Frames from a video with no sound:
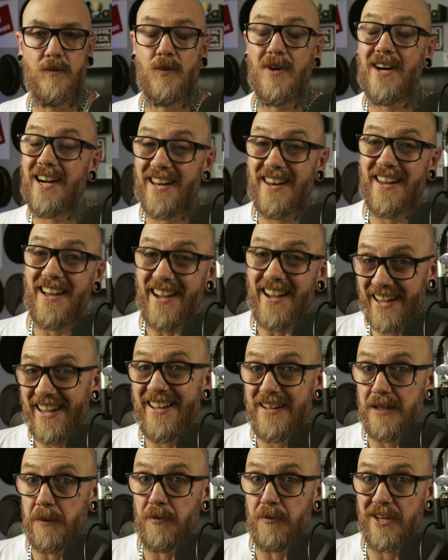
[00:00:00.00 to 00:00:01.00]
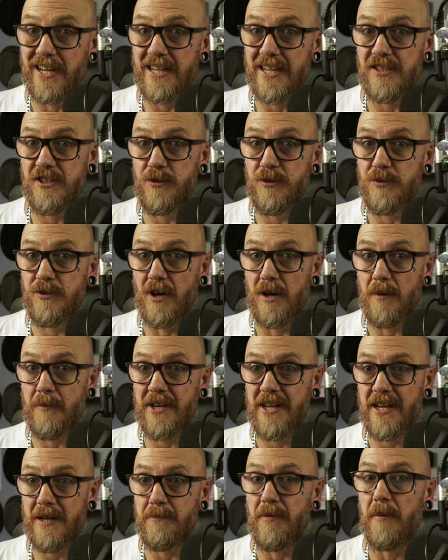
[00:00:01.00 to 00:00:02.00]
Well, I hate to break it to you,
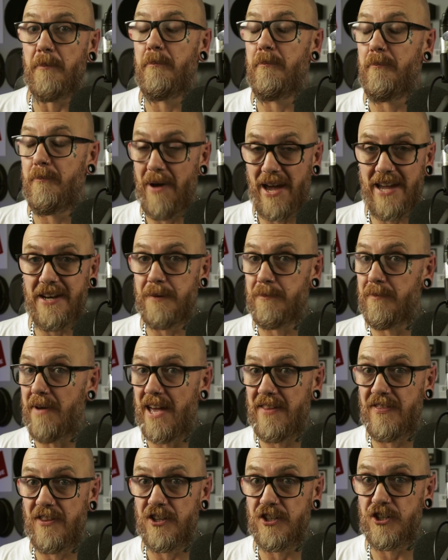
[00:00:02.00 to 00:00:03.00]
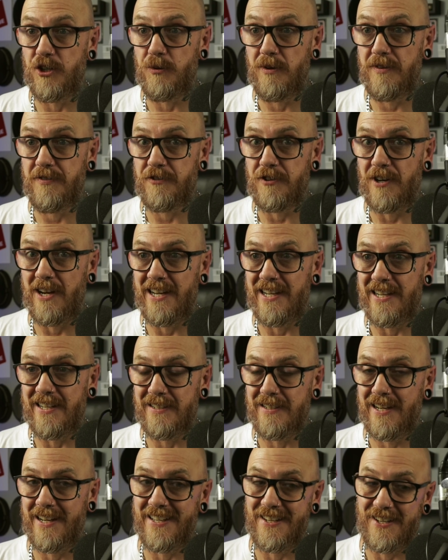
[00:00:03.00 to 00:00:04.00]
Dominic, but better men than you have tried,
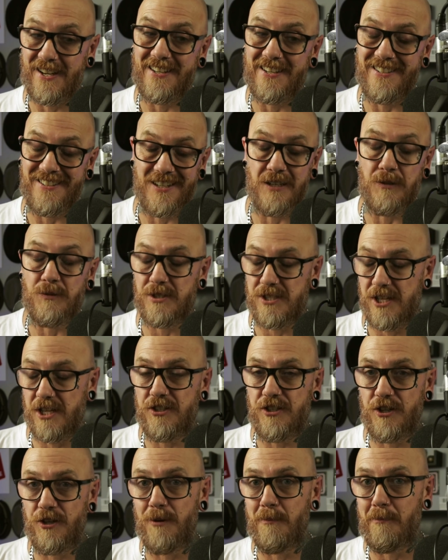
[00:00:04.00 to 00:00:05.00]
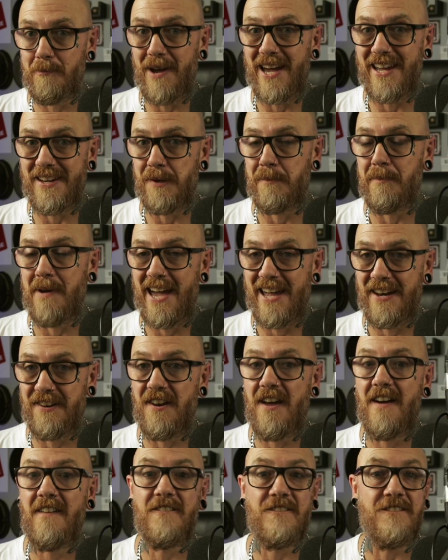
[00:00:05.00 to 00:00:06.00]
and I use the term better
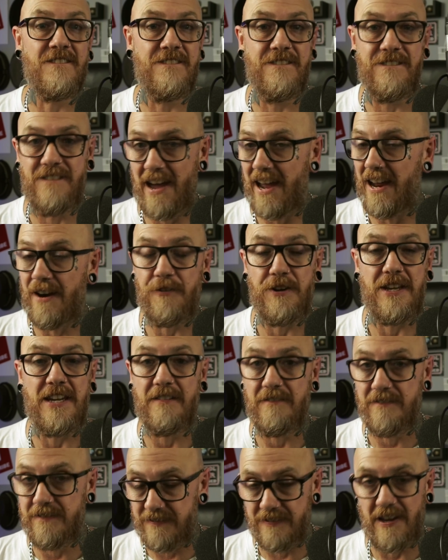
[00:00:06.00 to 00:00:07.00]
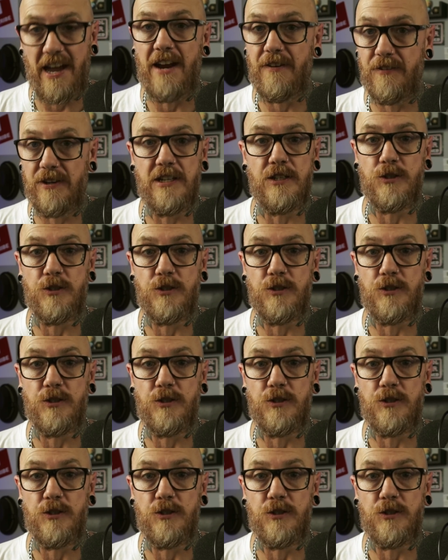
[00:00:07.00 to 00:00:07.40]
men very, very